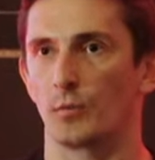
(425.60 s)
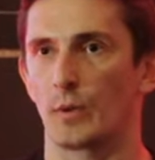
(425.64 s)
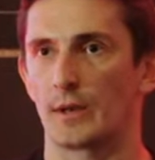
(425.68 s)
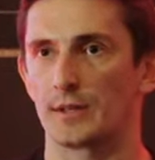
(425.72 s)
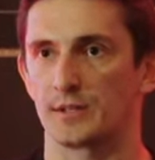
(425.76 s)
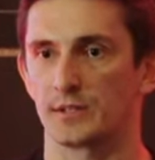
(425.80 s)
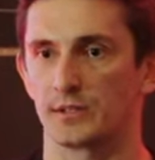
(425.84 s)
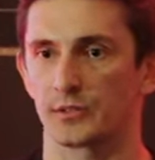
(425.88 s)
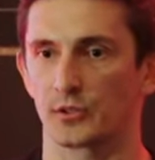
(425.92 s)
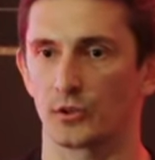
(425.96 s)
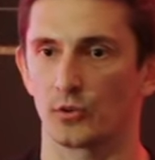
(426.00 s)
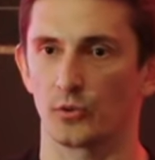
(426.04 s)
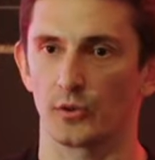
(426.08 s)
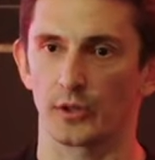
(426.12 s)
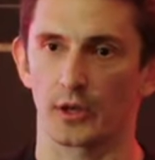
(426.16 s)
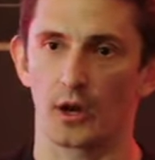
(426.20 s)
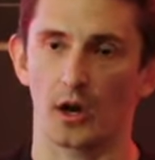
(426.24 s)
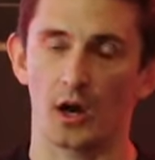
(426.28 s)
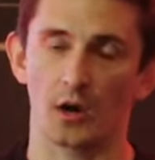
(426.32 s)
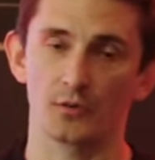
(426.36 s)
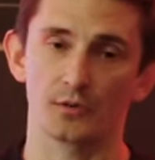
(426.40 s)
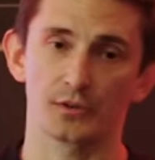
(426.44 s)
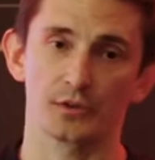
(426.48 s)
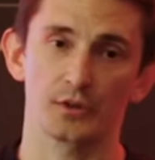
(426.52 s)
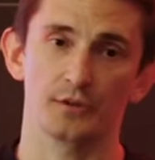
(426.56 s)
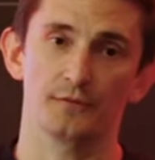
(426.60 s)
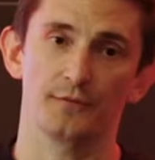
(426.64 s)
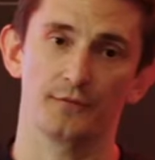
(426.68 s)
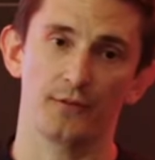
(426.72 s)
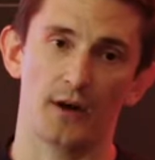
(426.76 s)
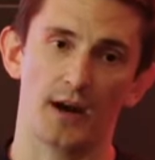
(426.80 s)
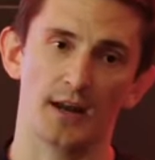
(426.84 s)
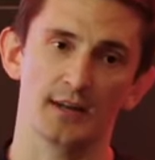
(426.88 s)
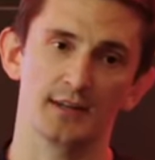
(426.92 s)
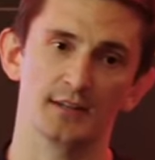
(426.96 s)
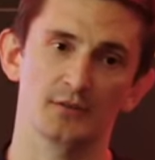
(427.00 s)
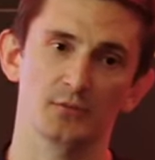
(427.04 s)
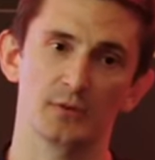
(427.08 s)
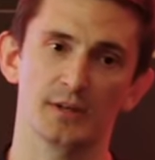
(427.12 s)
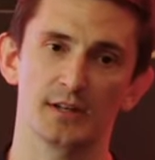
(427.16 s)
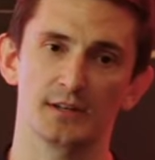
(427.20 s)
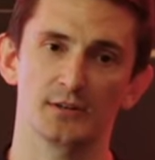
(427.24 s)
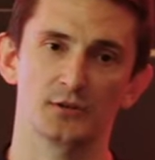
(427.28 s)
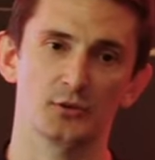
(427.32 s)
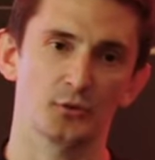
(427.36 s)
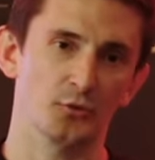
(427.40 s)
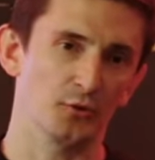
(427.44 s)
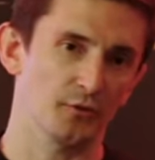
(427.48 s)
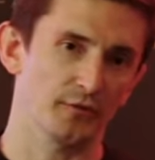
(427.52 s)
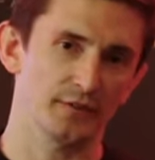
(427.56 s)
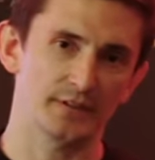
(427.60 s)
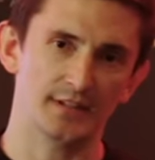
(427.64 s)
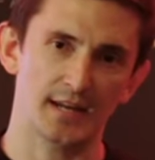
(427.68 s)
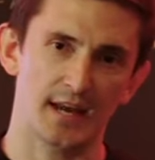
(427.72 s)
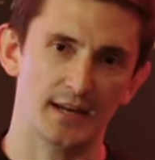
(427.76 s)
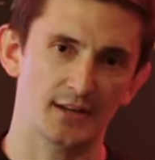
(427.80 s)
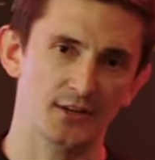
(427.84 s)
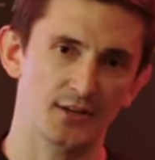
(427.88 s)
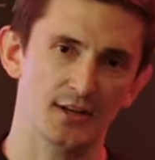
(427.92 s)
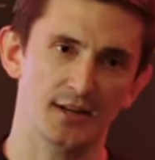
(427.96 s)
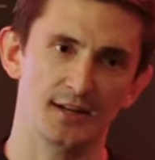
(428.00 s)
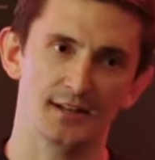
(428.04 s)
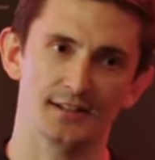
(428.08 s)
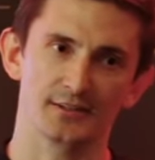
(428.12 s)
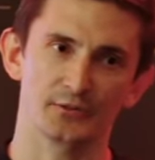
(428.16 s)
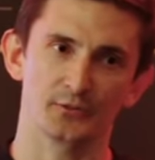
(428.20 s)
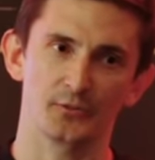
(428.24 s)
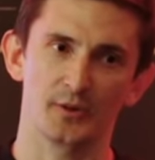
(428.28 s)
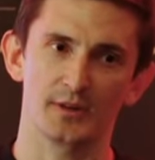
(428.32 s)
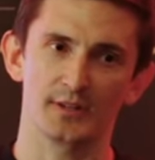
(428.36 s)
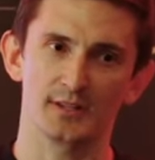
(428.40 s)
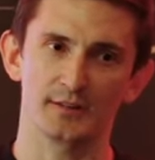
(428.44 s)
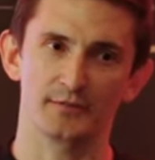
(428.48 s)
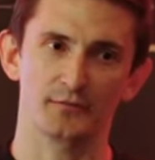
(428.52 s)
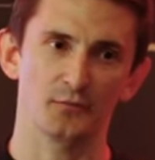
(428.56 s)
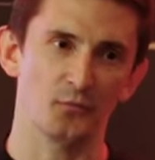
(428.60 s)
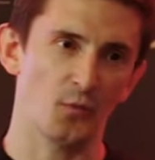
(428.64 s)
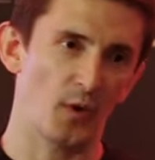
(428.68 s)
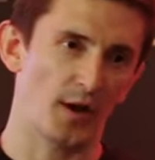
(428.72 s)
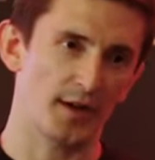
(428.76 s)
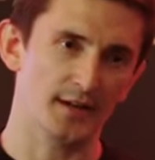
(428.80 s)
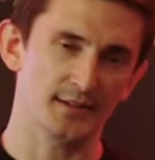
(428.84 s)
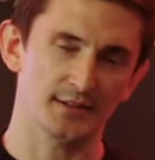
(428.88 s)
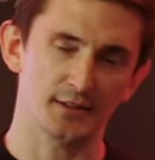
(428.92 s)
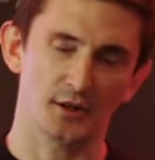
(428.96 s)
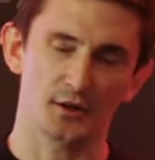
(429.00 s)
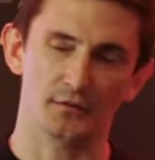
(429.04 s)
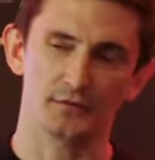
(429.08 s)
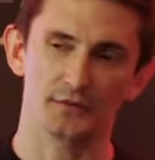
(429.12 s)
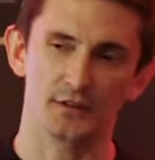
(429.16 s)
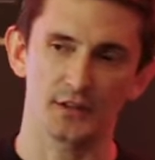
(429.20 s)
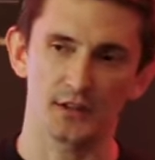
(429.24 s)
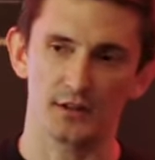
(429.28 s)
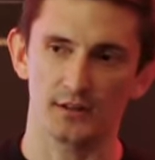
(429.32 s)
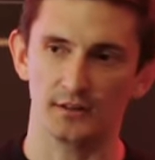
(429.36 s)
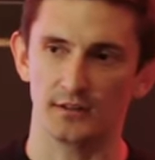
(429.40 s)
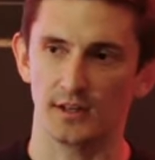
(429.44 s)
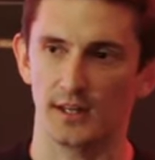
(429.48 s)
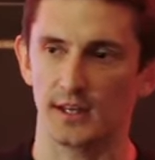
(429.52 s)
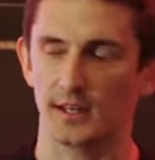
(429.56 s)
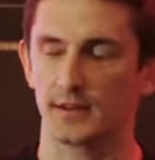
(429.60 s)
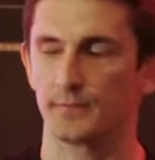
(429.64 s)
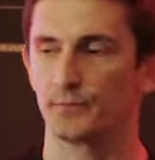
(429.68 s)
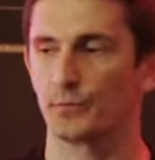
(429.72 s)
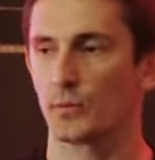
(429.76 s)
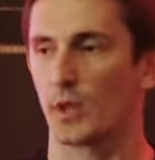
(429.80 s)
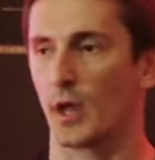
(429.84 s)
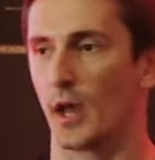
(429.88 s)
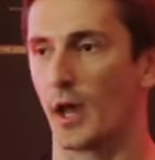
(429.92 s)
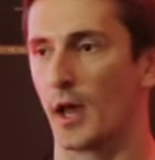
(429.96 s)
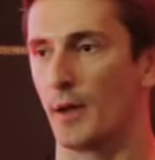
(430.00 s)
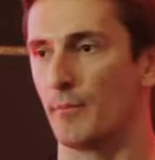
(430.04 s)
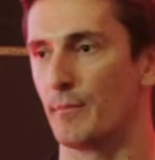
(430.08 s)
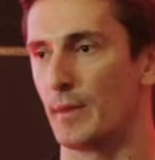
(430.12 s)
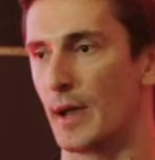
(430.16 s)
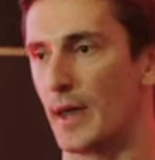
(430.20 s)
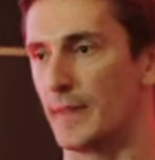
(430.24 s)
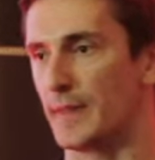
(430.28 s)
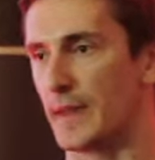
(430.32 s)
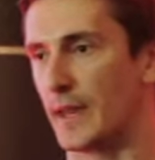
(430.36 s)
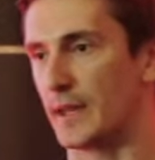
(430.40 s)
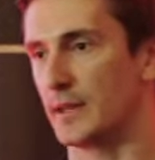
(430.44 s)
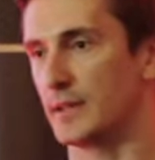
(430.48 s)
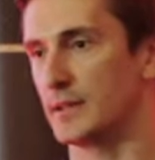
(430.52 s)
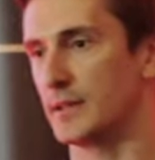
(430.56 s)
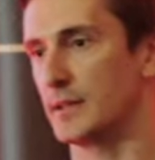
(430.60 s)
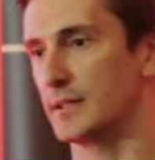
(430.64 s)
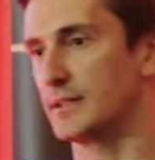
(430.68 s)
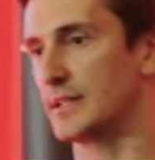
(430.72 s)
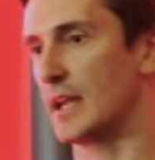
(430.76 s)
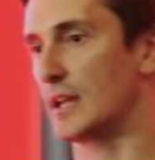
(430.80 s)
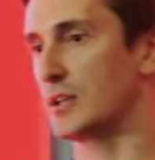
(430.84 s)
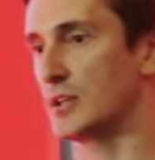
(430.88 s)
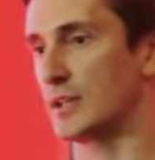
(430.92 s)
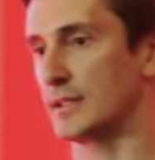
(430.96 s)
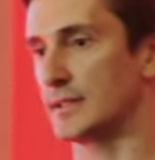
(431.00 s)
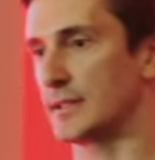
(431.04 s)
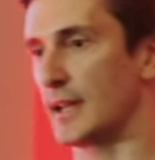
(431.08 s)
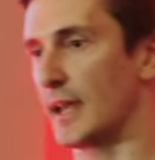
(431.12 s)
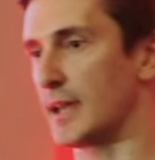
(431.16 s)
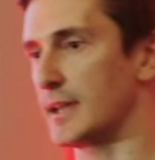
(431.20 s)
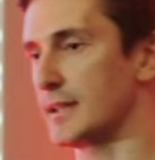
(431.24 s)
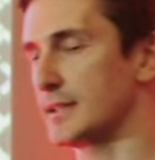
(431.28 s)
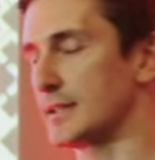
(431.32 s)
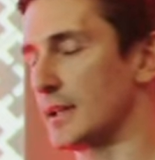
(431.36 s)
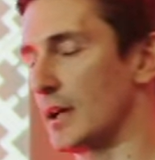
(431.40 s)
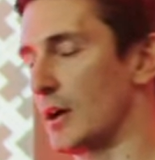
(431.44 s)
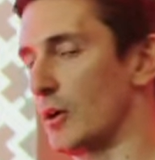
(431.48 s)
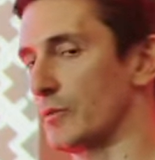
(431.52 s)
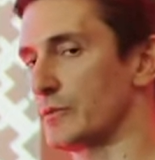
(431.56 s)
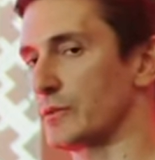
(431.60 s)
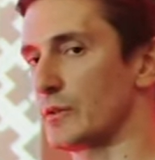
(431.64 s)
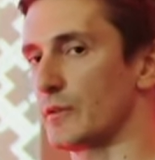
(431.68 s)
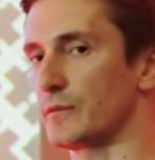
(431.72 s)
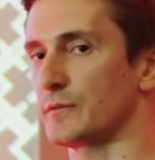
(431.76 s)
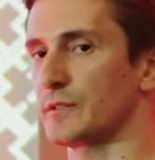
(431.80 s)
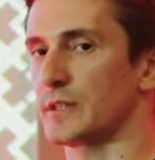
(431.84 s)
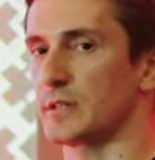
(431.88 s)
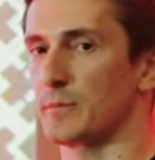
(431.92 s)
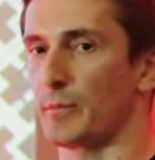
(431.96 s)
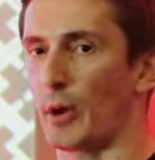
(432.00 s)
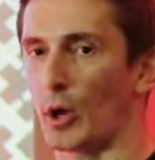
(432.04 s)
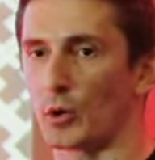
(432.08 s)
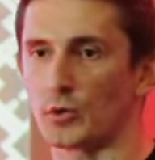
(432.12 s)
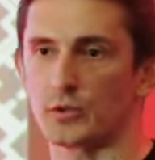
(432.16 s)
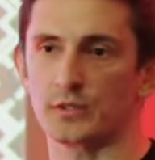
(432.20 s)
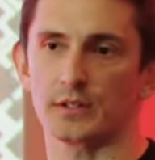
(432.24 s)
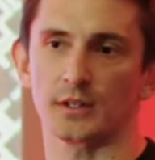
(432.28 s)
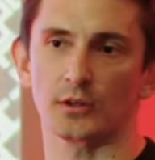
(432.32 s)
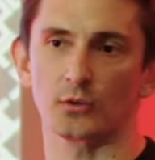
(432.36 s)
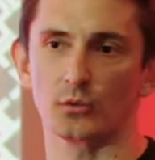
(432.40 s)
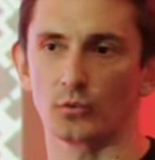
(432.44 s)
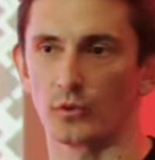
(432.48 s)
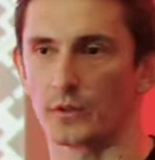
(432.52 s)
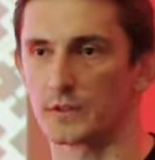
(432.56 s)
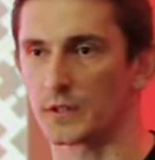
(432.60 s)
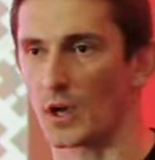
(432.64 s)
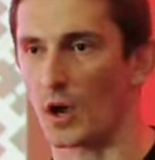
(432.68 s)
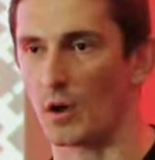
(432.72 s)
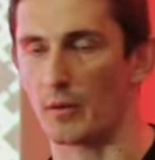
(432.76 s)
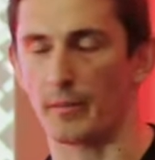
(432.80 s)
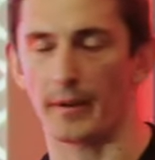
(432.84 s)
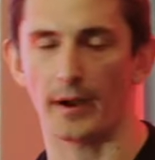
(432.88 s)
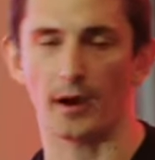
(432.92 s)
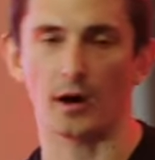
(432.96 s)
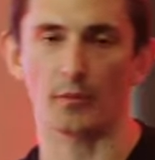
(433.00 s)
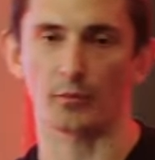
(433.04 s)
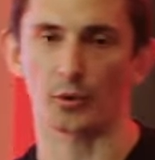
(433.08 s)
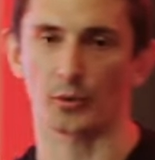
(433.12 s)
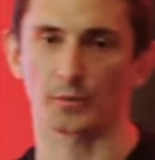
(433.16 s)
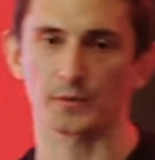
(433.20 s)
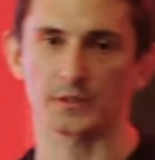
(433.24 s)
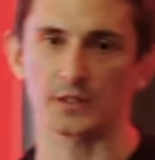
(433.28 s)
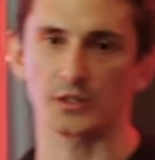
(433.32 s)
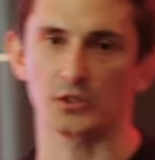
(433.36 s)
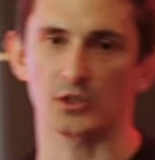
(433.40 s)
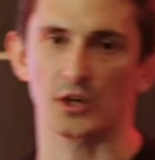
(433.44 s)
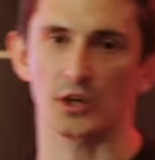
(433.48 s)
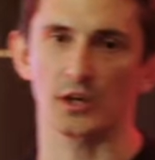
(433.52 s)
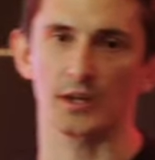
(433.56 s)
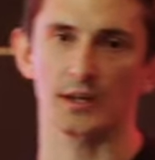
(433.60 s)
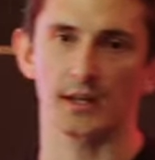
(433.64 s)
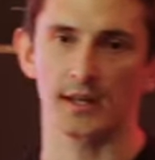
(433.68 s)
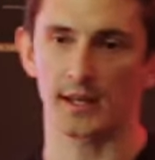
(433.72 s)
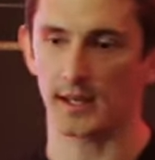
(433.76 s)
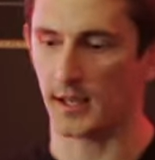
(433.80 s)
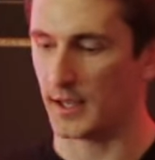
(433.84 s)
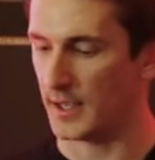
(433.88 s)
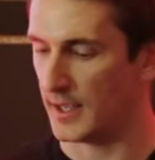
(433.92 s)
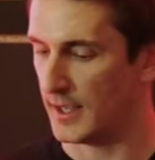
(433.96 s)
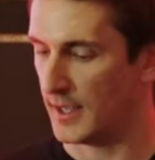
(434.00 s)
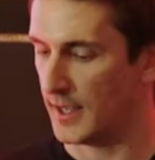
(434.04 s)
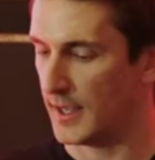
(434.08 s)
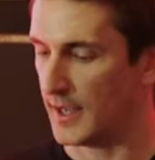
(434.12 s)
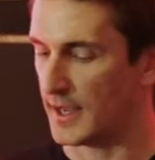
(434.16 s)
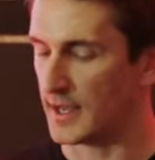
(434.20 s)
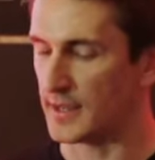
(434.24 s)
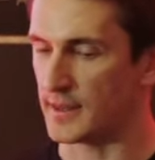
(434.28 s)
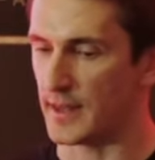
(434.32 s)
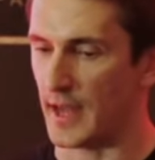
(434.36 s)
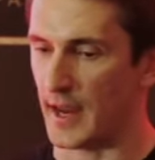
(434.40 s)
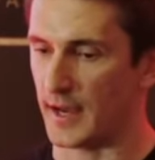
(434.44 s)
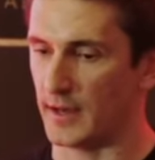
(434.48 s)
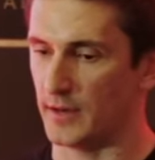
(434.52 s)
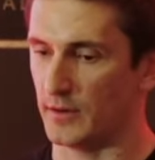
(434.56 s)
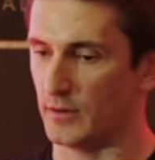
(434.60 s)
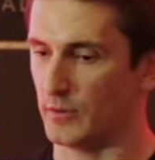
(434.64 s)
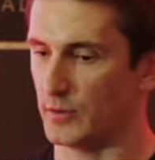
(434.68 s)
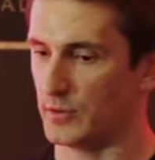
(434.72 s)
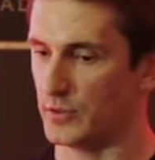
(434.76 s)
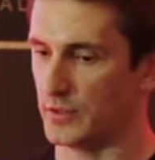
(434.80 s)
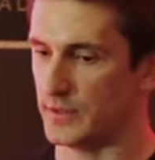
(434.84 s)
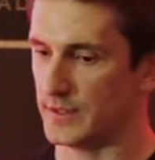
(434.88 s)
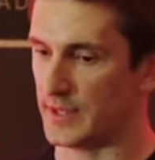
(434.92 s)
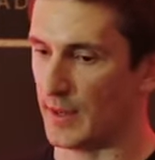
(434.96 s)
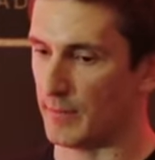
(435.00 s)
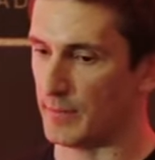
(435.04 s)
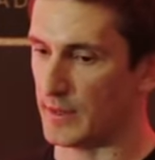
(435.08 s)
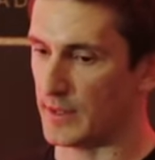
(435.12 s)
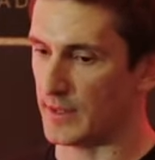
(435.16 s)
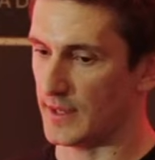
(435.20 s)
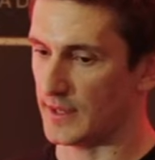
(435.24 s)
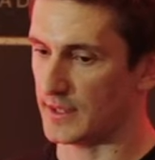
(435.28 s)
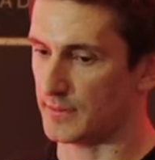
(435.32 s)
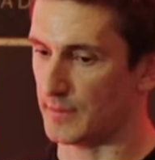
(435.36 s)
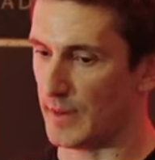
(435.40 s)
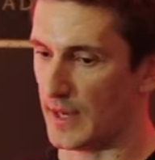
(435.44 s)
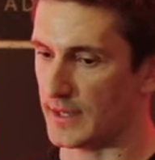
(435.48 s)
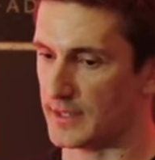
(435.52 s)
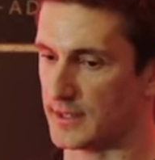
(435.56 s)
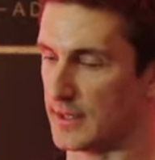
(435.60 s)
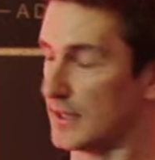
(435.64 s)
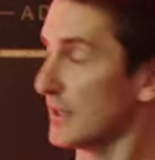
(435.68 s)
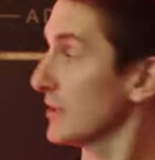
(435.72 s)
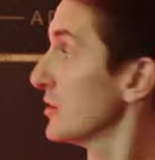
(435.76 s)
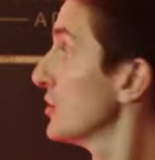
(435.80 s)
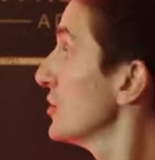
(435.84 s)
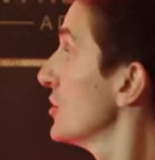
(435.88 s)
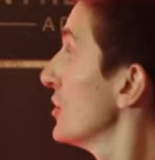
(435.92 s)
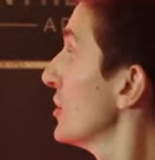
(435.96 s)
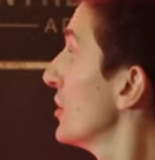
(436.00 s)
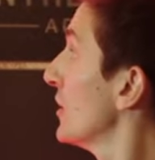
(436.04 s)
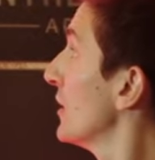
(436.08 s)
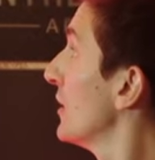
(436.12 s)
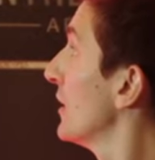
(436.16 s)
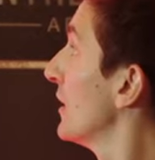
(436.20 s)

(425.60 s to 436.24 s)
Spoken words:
went to school with a guy, I was a good friend. We didn't talk for 10 years, we went different ways after uni. And then 10 years later, I was obviously posting all the time about our property journey. He then sent me this message.